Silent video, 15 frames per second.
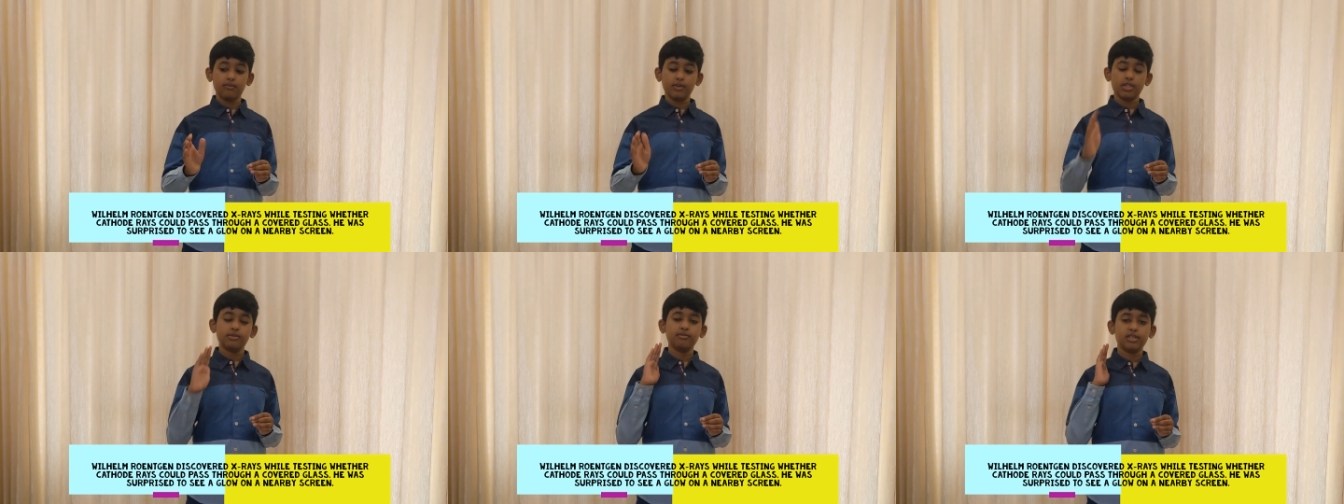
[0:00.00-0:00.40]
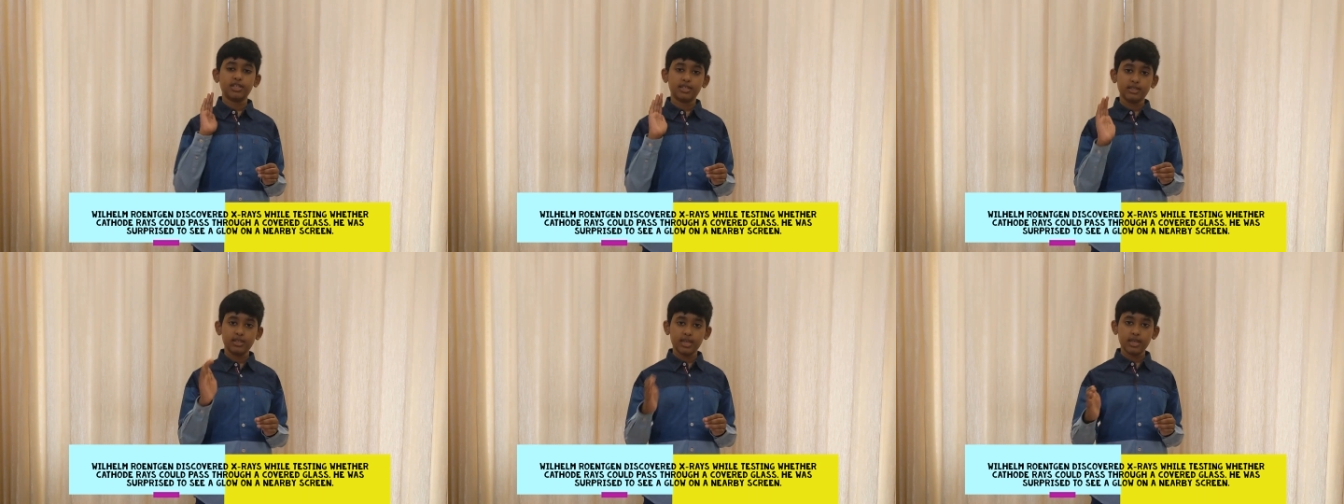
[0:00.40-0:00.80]
was
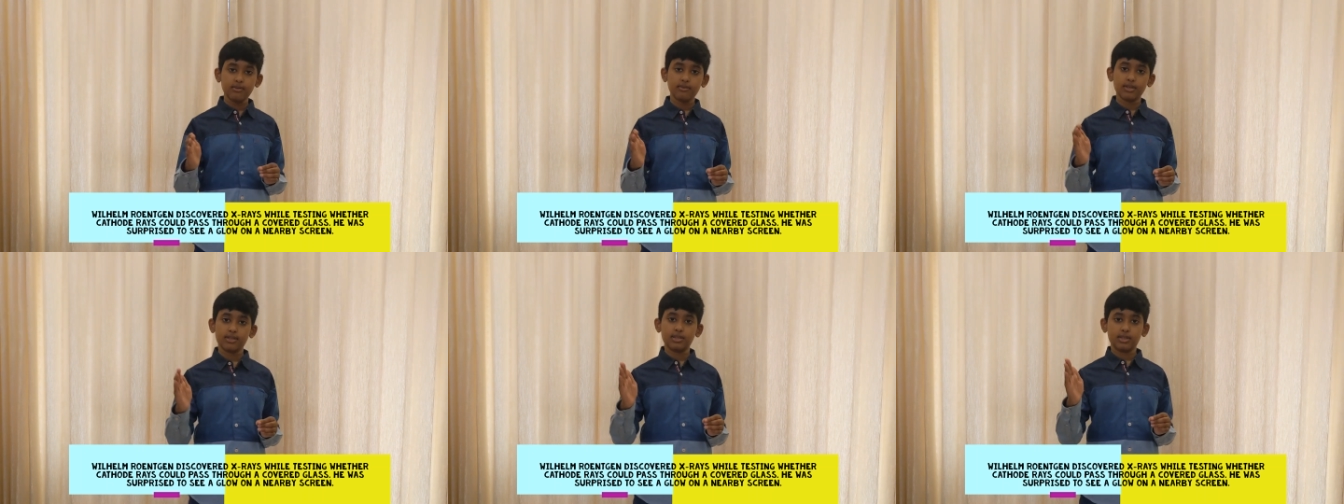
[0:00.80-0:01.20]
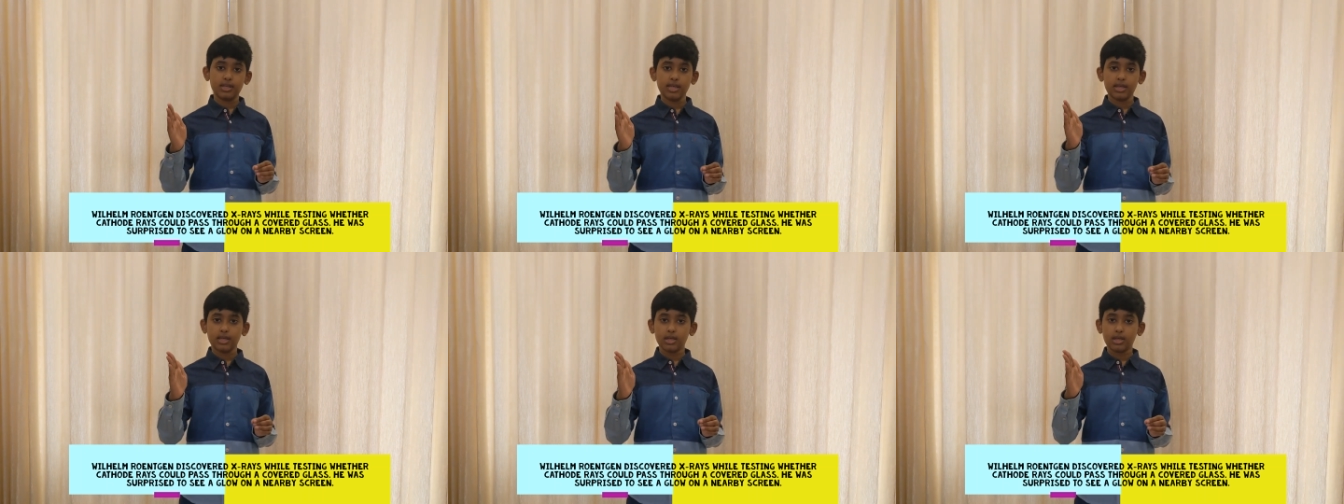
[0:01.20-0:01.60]

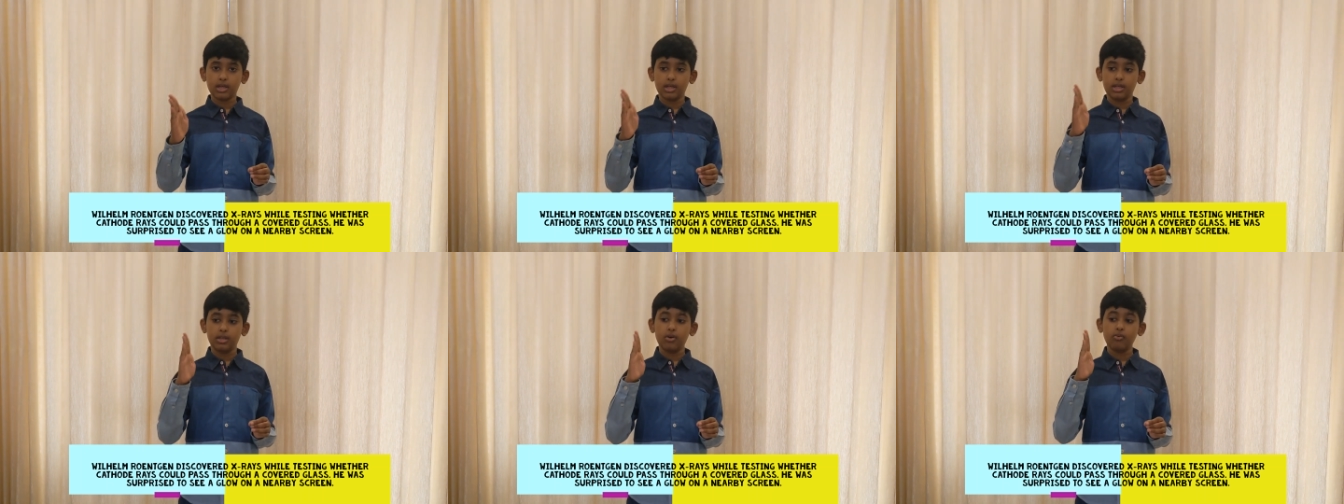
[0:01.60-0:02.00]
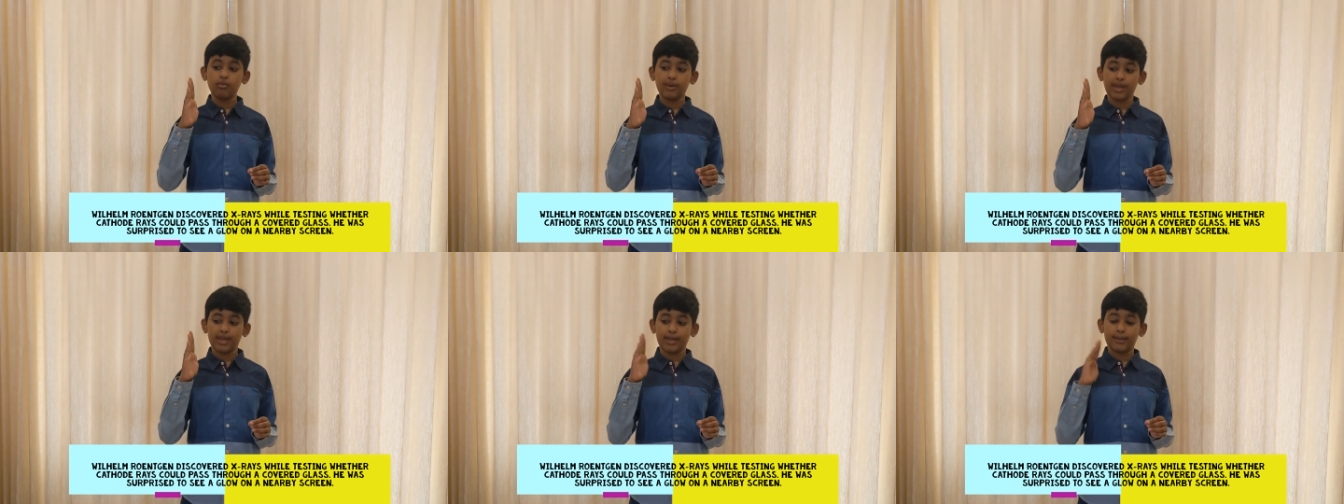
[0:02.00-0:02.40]
mysteriously
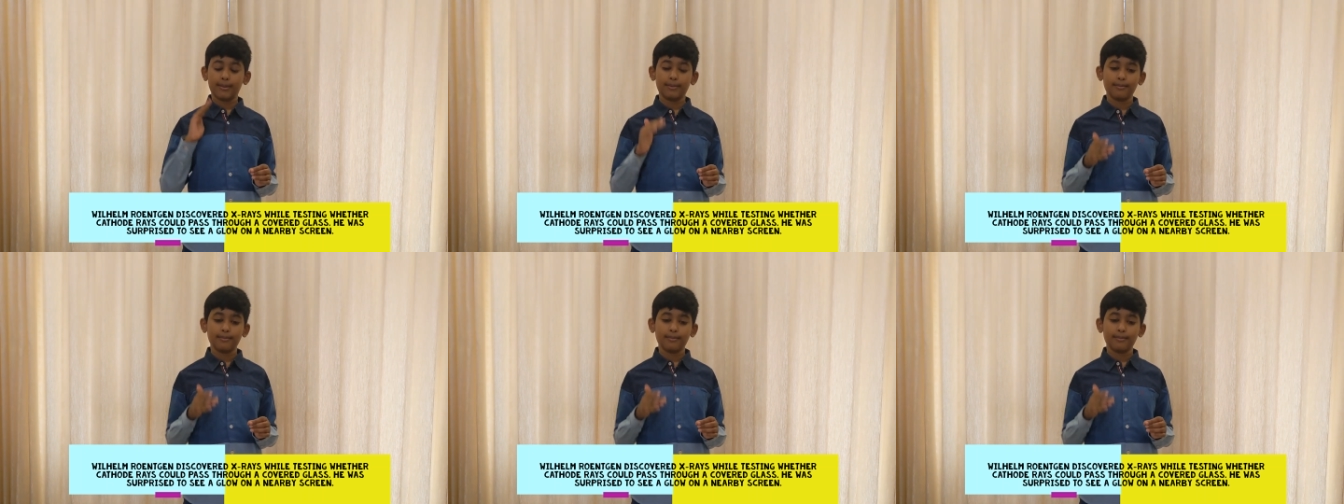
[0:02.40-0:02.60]
glowing.